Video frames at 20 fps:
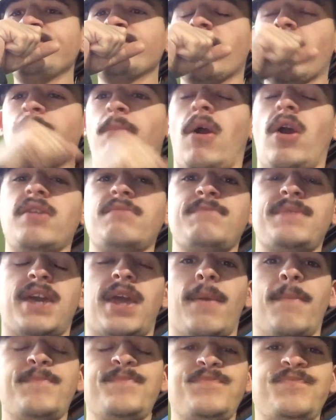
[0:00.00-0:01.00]
pardon
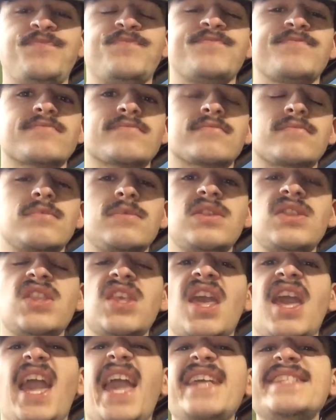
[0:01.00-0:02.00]
me,
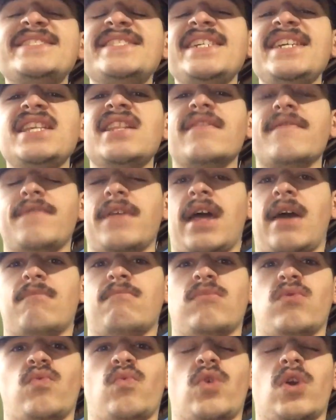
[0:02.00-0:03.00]
18 of
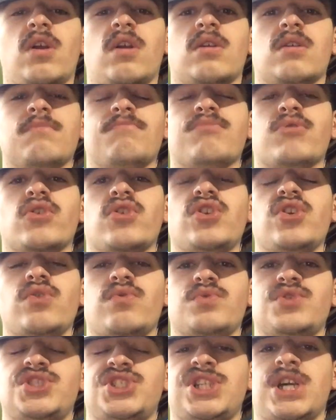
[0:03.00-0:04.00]
them were
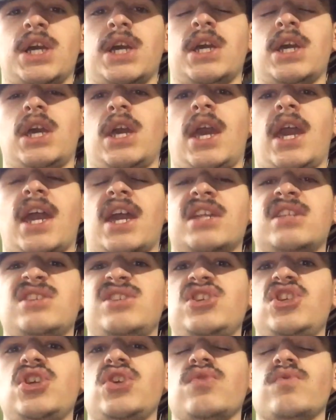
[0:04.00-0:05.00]
produced and
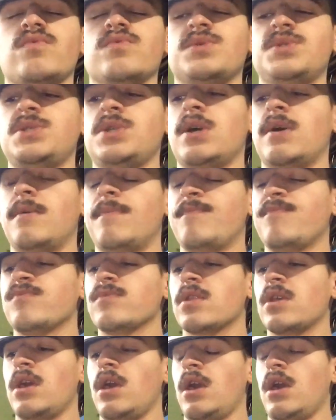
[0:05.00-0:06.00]
used.
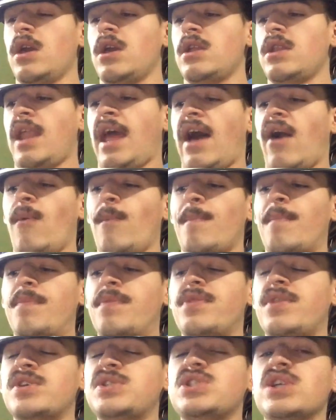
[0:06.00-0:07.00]
Now,
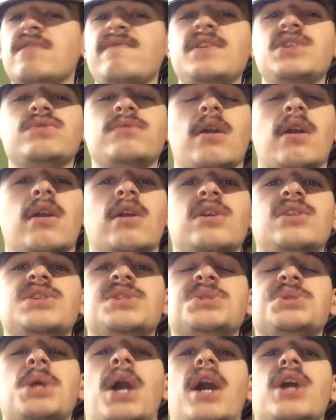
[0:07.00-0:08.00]
the service record
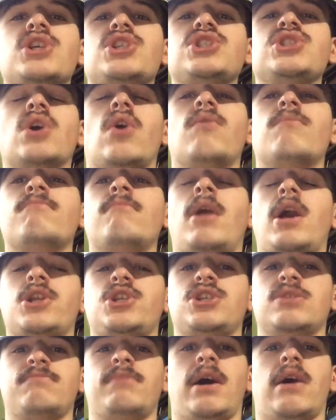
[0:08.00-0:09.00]
does not show
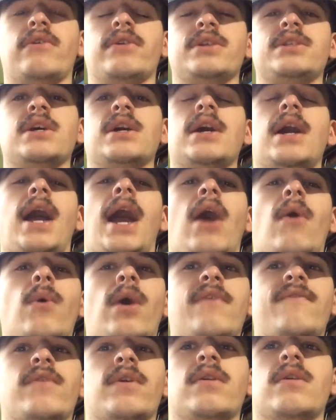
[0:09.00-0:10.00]
much about it.
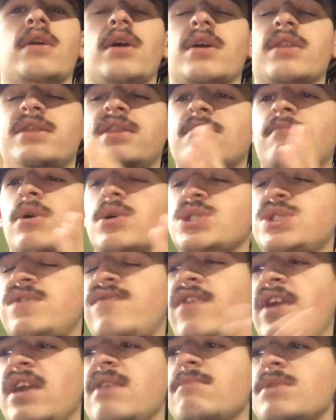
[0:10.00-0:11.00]
However, the most
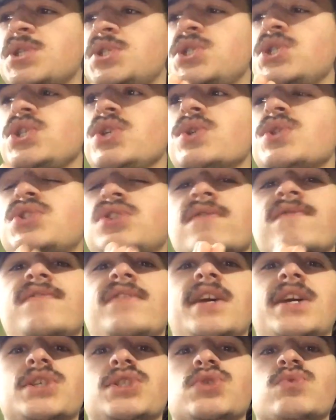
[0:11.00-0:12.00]
famous use of
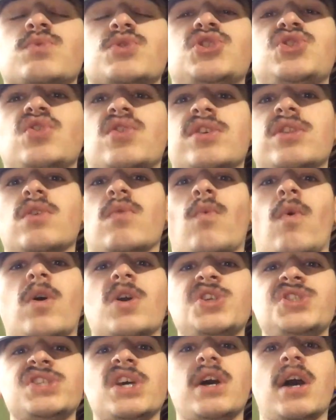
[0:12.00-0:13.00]
this was during the
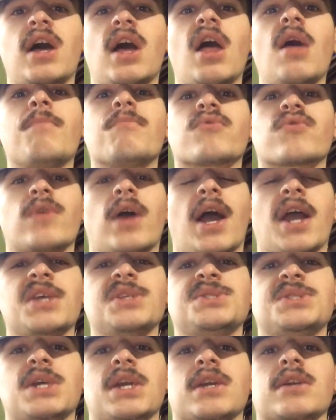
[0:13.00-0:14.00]
Warsaw
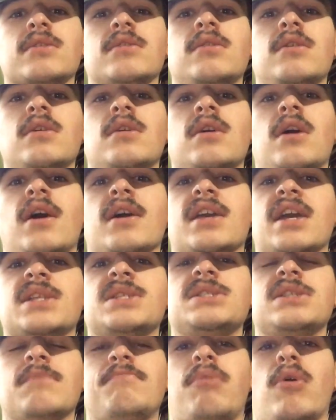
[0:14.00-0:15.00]
Uprising
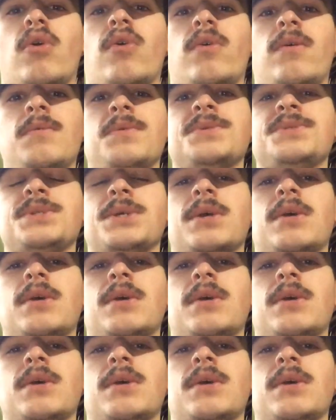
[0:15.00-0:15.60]
against the Poles.